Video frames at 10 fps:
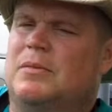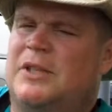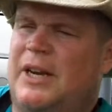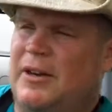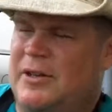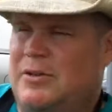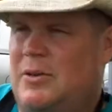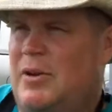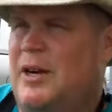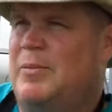Darren,
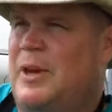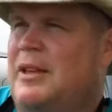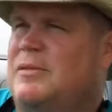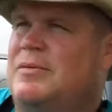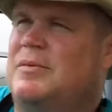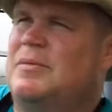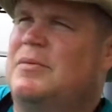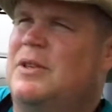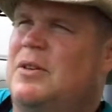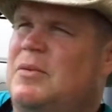who I'd met,
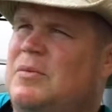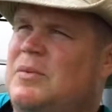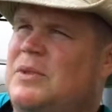you know,